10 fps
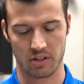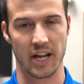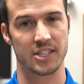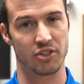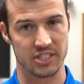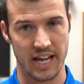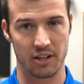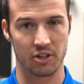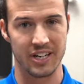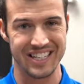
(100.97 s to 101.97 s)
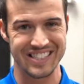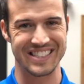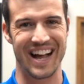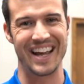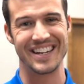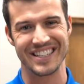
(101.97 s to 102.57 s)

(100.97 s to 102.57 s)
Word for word: Okay, so the Statler signed,